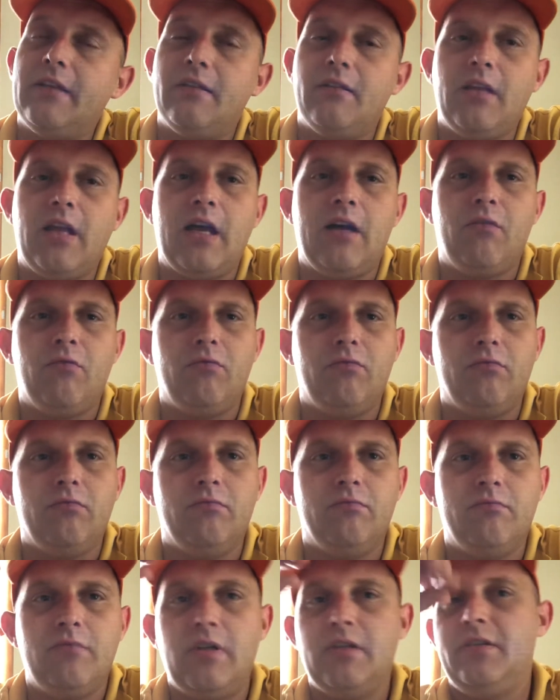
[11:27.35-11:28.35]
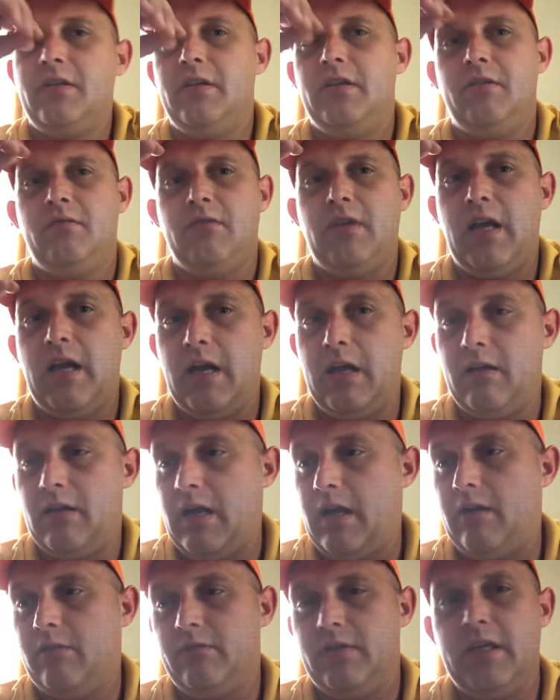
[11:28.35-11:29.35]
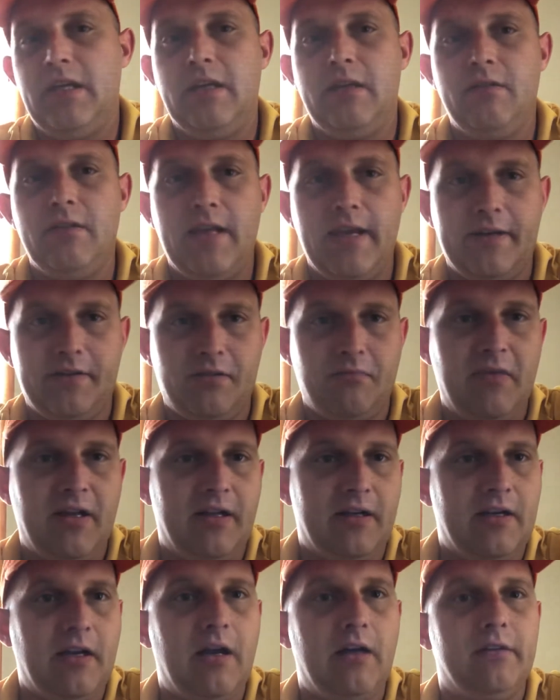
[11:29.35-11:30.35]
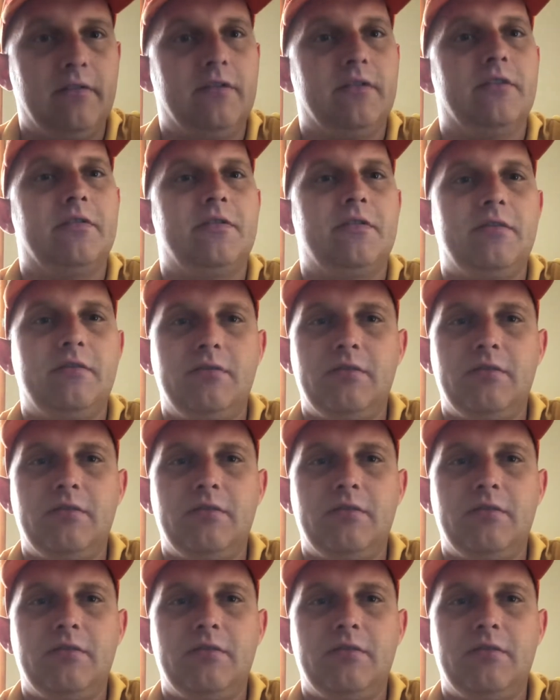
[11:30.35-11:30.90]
I'll need X amount of dollars